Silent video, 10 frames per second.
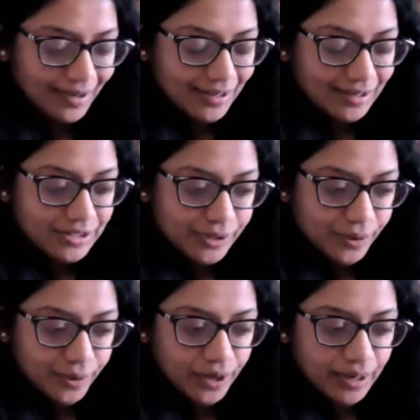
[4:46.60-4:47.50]

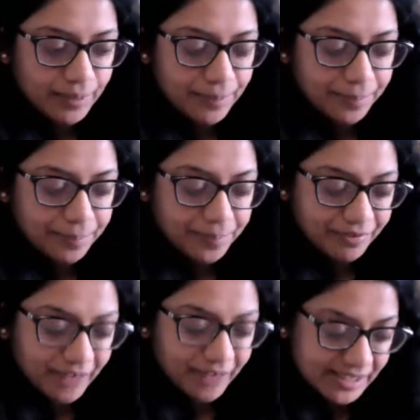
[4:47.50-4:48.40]
So,
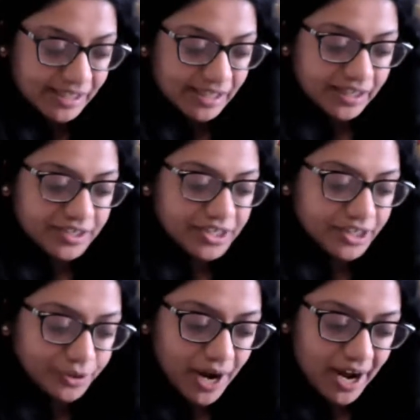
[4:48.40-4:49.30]
Professor Cannataci,
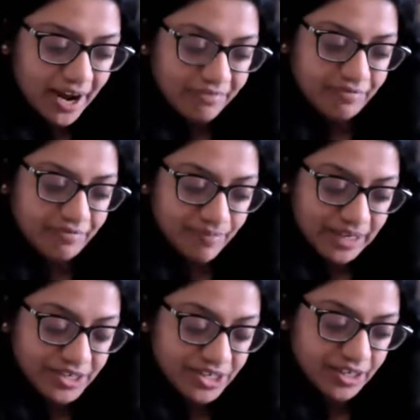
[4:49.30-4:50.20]
you have
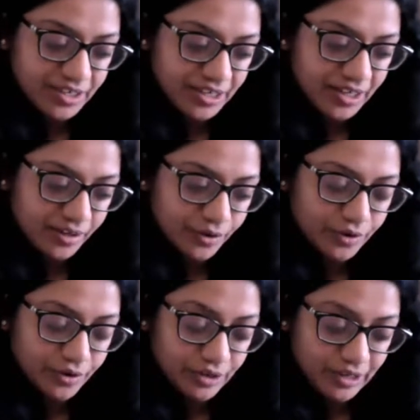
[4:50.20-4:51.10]
mentioned in
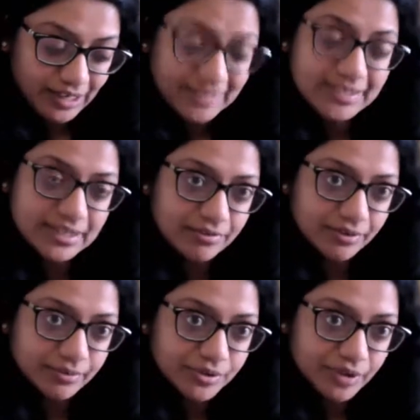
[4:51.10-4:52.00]
your letter from
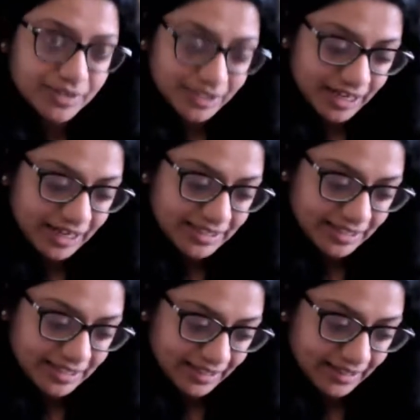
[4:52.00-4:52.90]

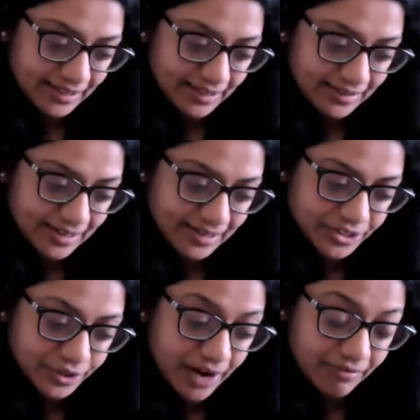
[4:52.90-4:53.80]
2018 that you
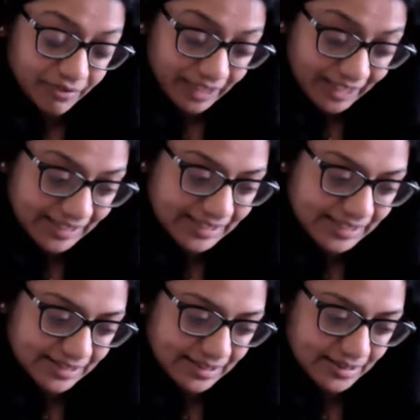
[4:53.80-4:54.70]
have raised
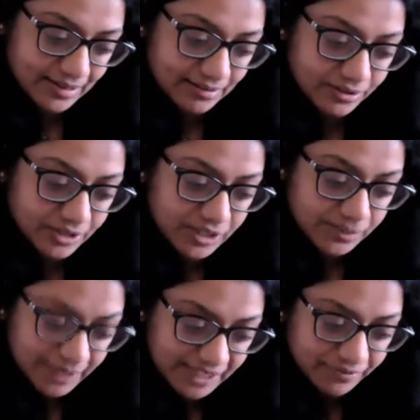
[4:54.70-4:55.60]

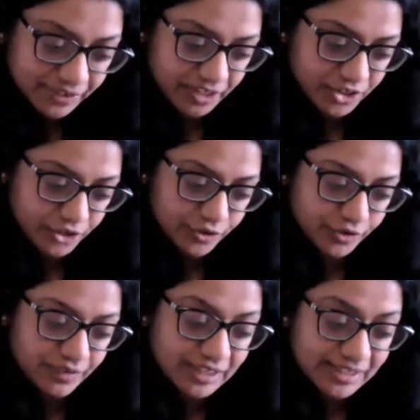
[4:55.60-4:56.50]
specific issues
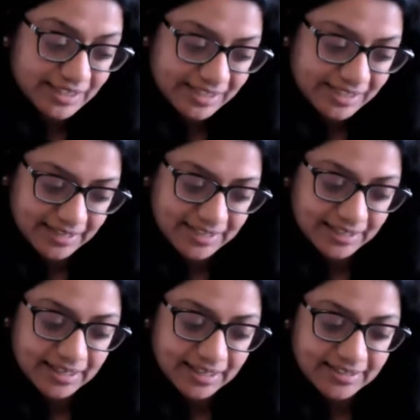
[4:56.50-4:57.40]
of consent in
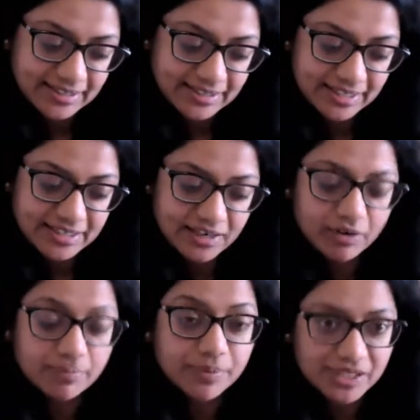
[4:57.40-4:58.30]
collecting data
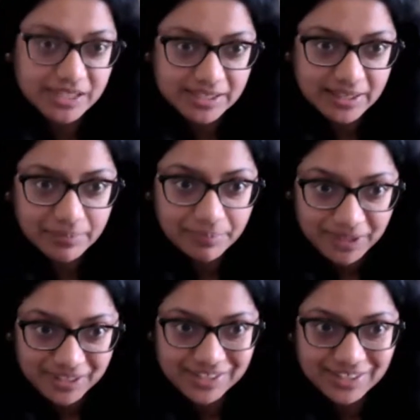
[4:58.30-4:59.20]
or processing
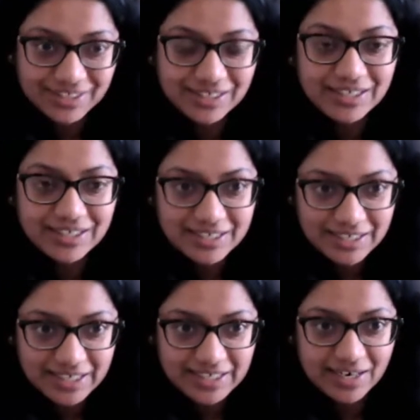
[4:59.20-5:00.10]
personal
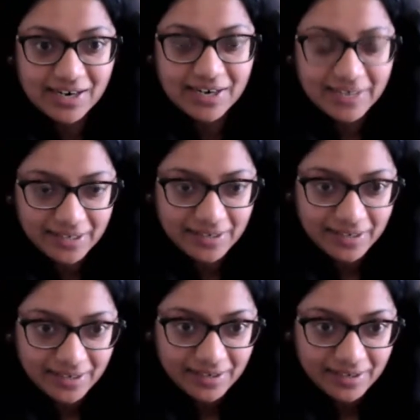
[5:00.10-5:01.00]
data in
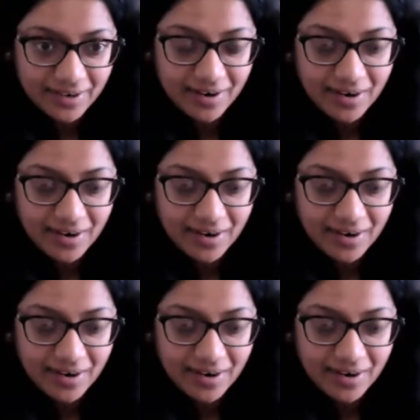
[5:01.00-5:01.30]
India.